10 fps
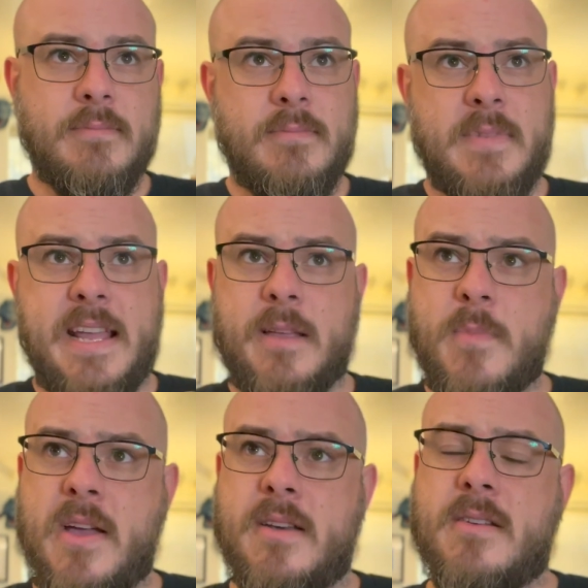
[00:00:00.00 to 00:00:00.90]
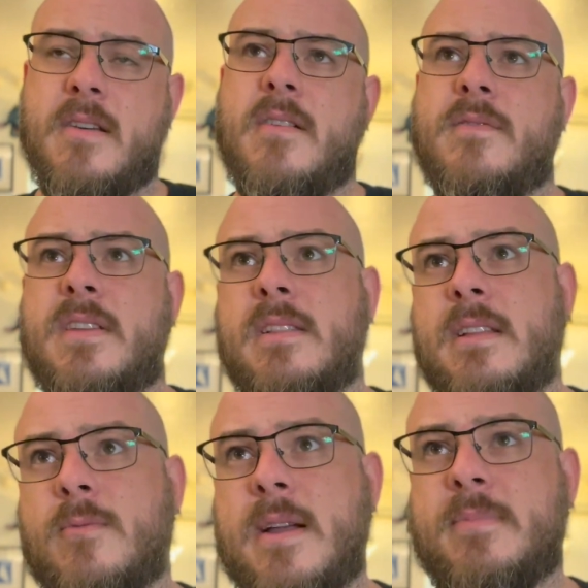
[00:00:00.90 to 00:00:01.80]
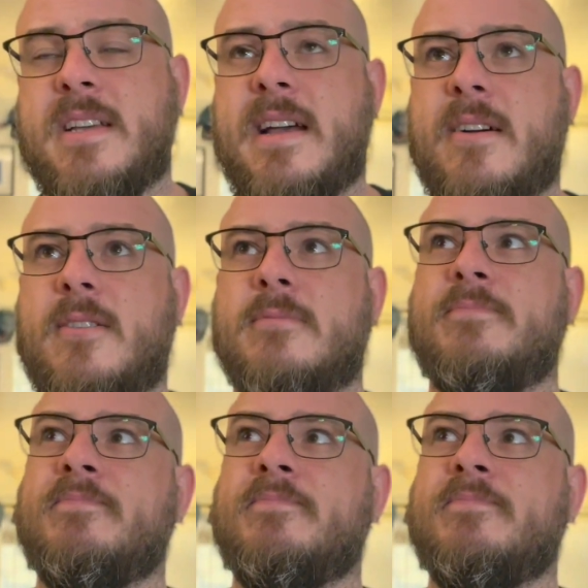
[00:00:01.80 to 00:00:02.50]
Nick Mutton of Inland Reptile,